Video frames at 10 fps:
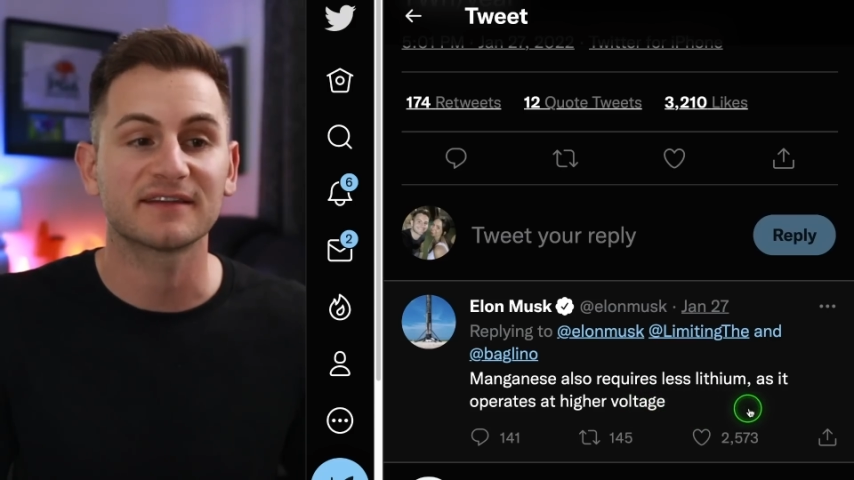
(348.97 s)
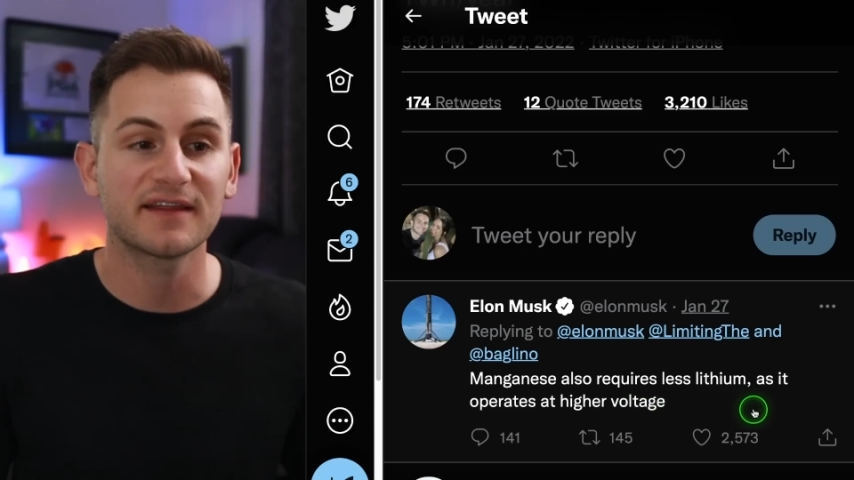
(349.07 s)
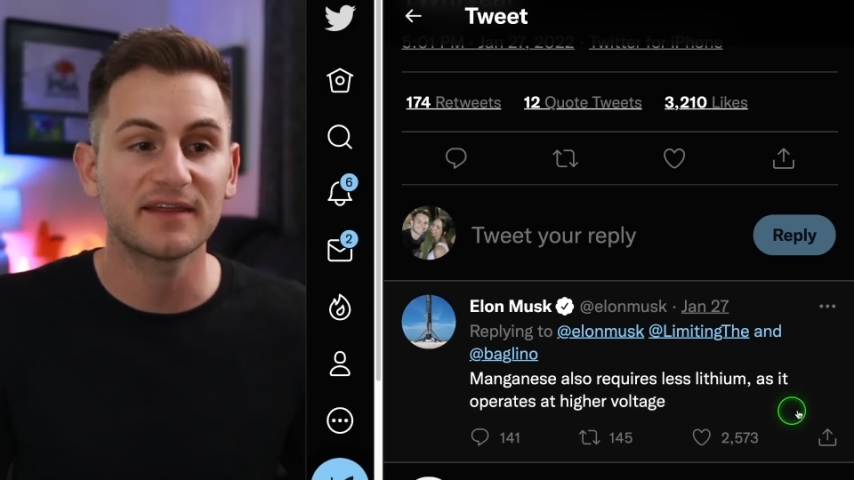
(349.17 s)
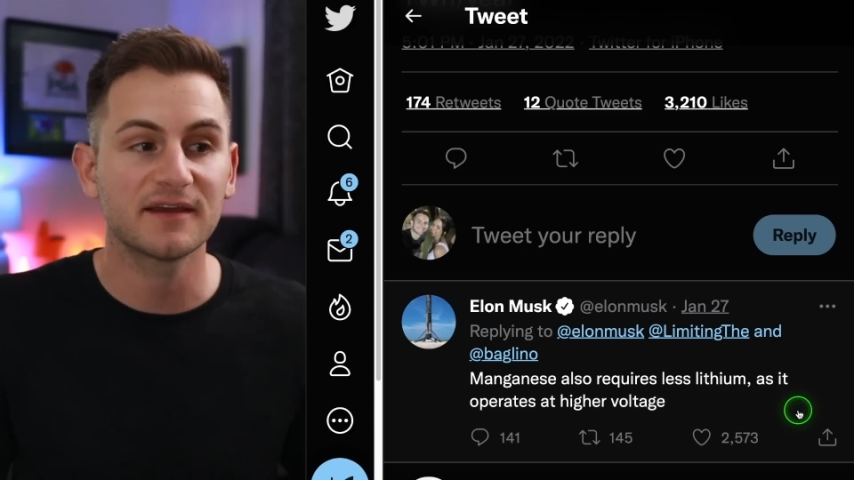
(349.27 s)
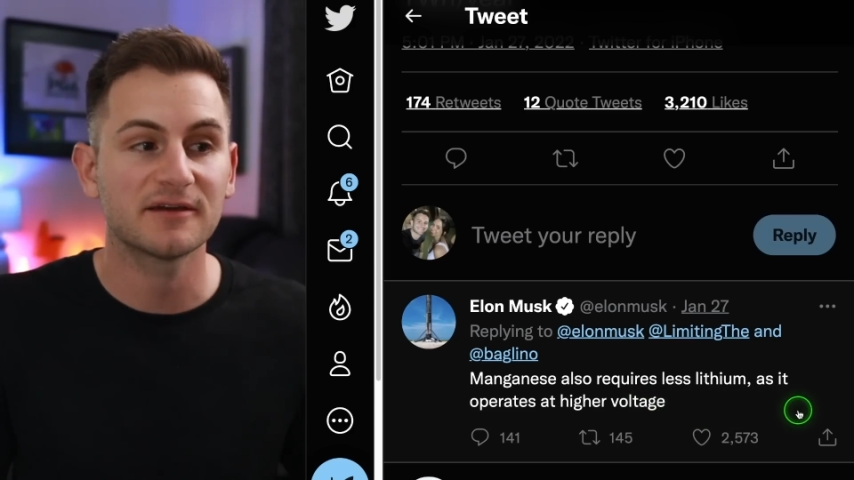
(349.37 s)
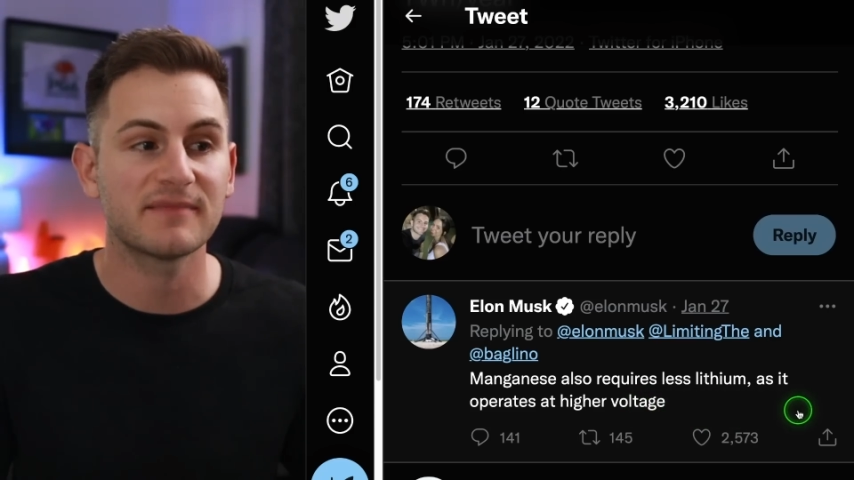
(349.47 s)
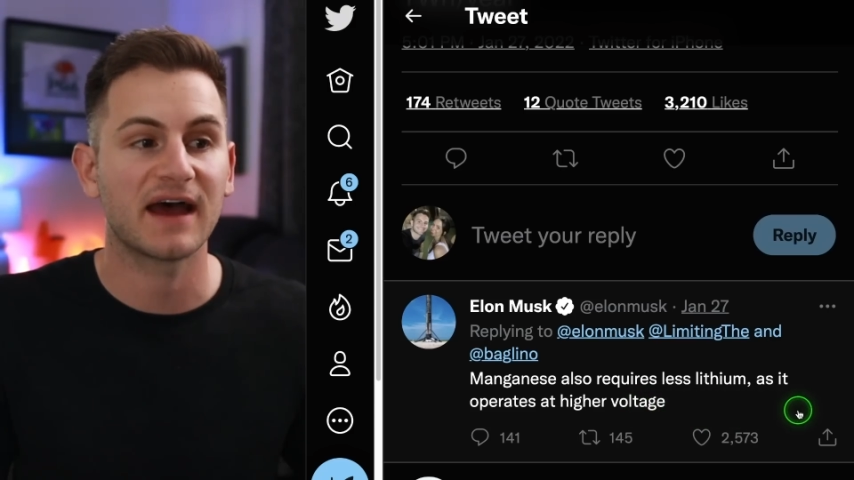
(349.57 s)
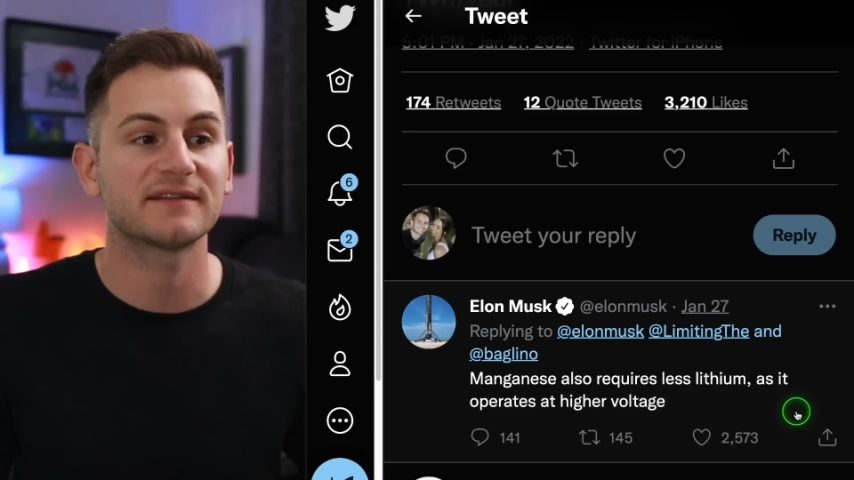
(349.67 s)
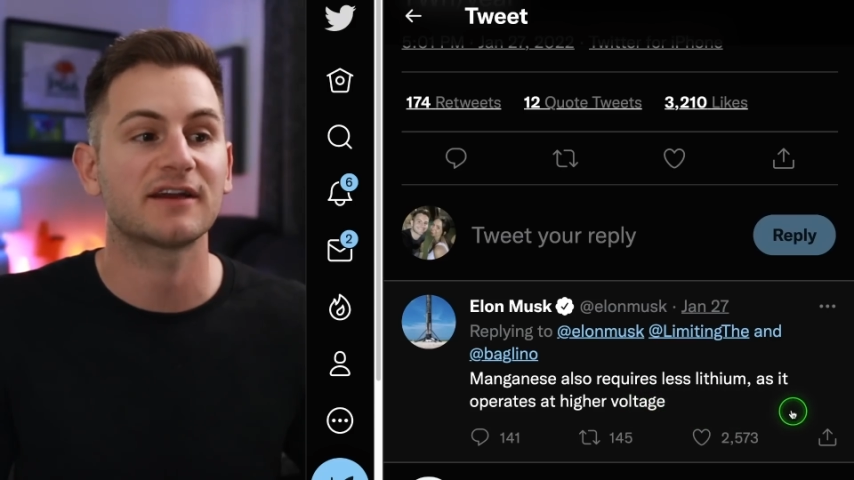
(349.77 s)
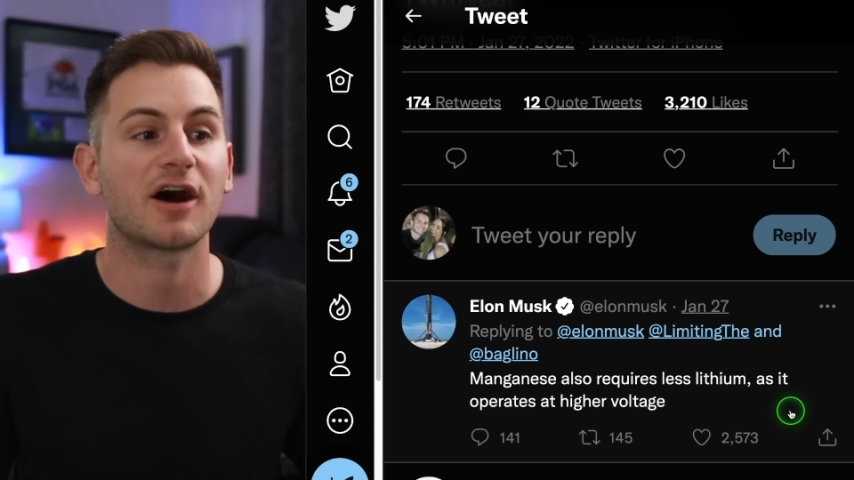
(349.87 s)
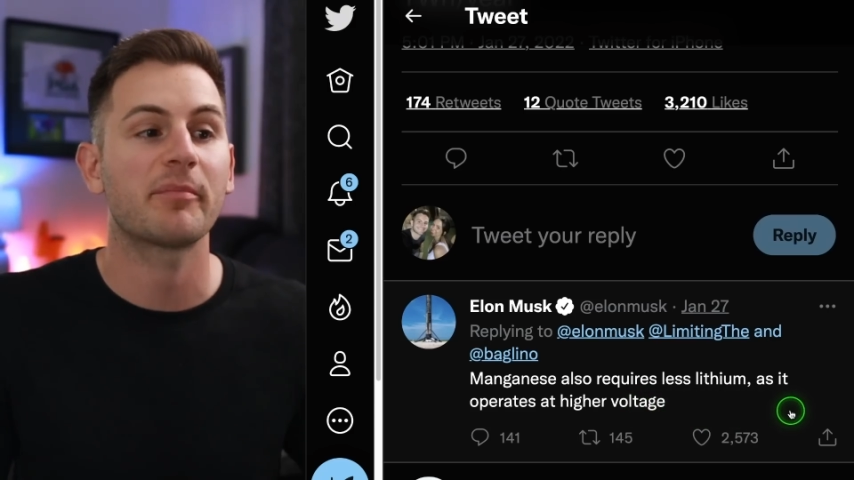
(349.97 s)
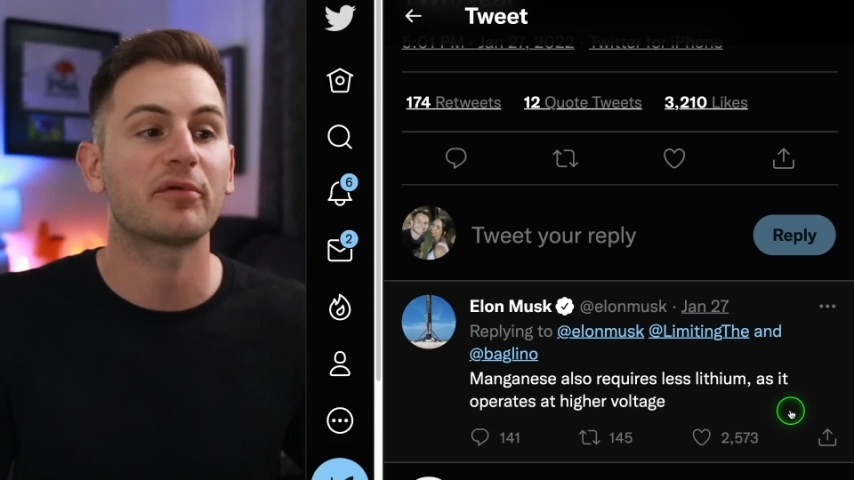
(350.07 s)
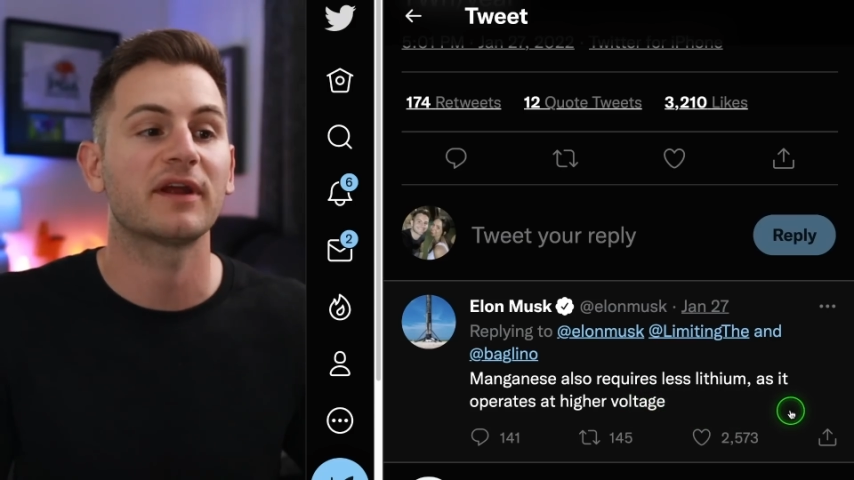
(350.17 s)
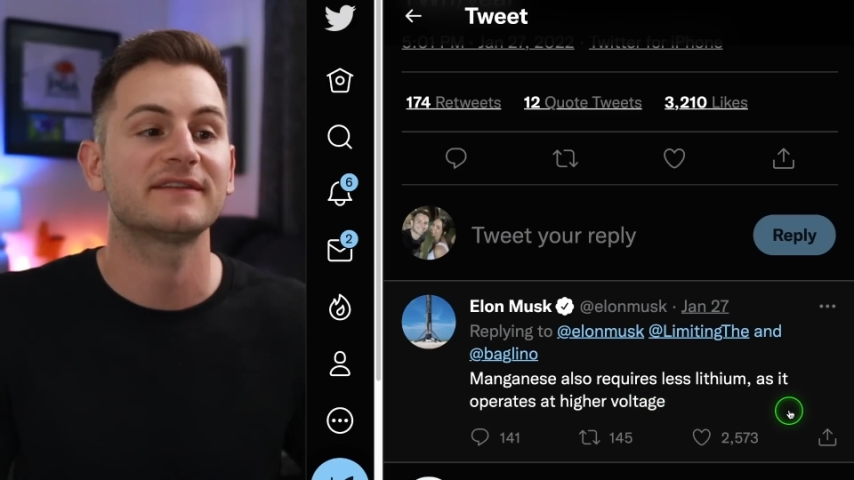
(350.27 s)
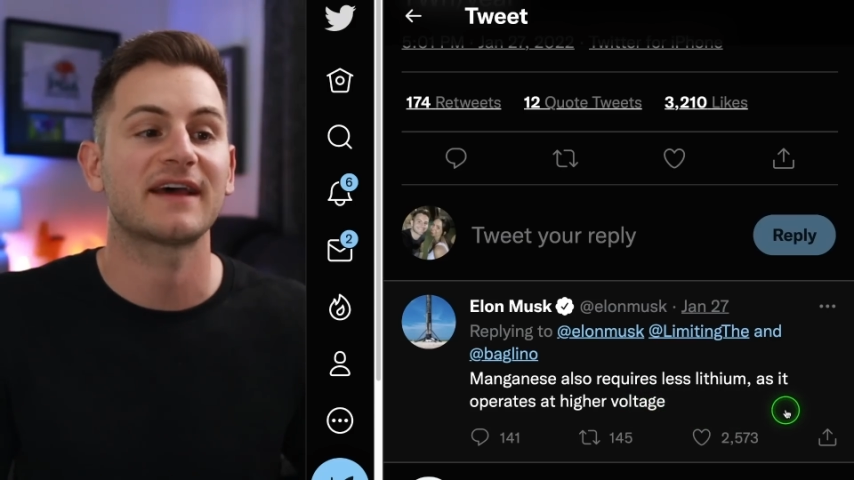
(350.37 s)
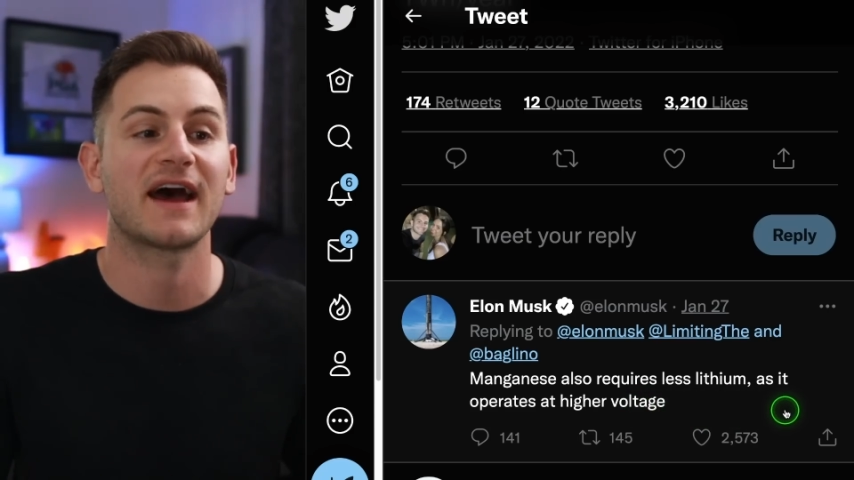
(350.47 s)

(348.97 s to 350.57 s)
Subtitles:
lithium as it operates